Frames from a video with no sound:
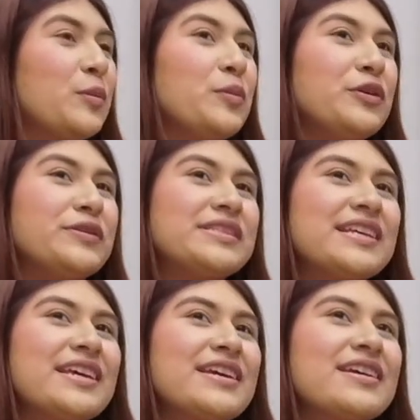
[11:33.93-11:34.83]

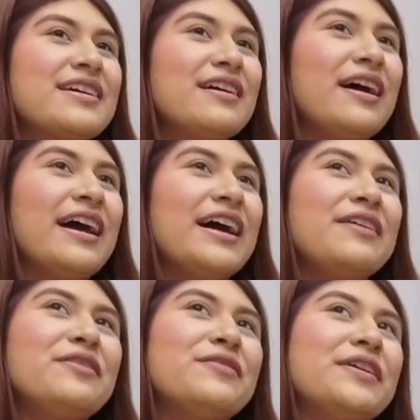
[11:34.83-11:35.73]
Music, I
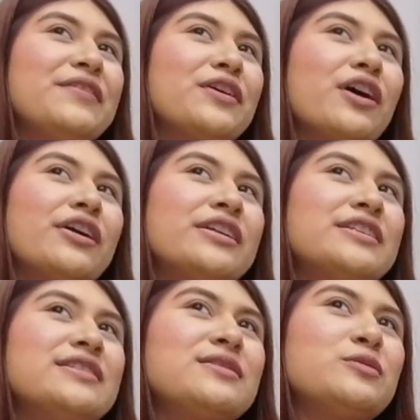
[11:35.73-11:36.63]
have a favorite
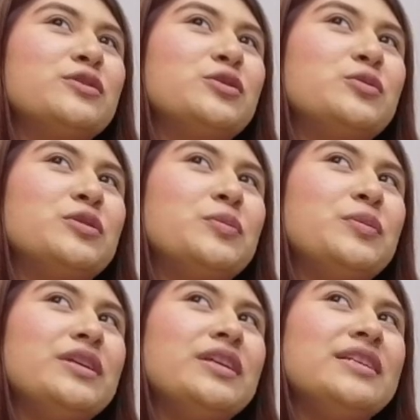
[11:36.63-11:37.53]
artist, which would
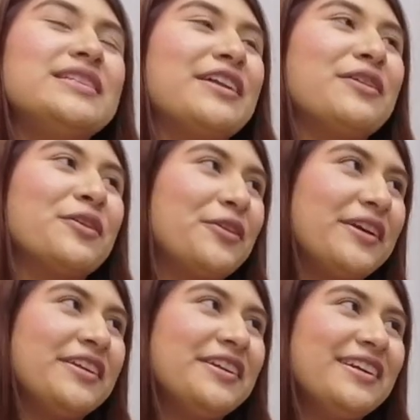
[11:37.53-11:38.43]
be Tyler, the
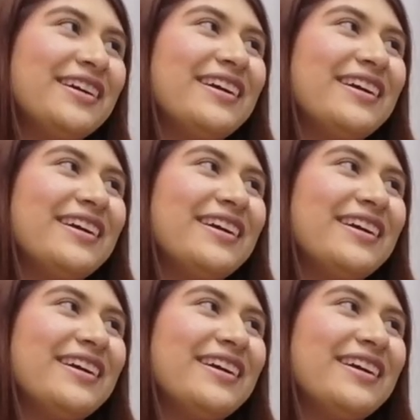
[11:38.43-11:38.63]
Creator.